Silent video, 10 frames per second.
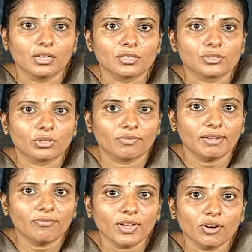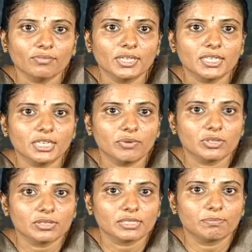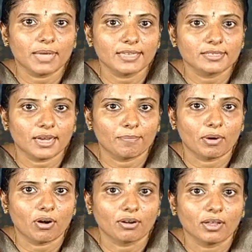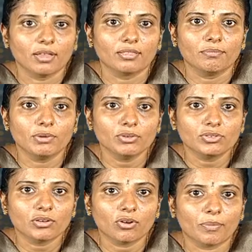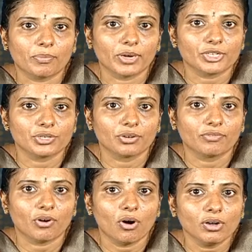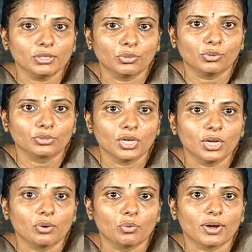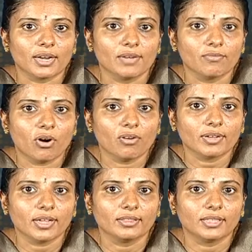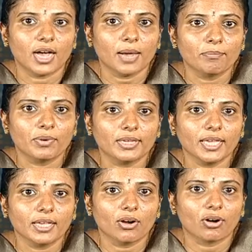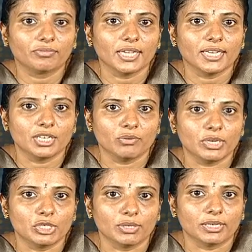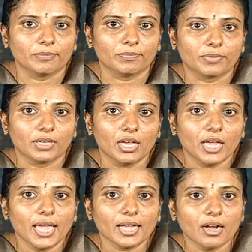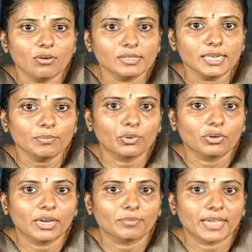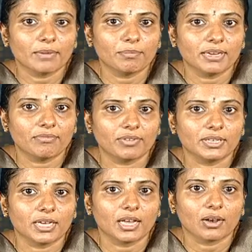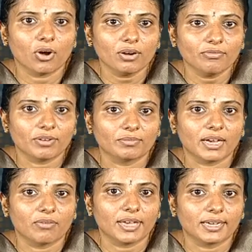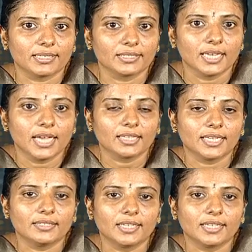So, the welfare of the individual is based upon the mutual cooperation of all those who are involved in the upbringing of the individual. A counseling program can benefit a lot from the awareness that the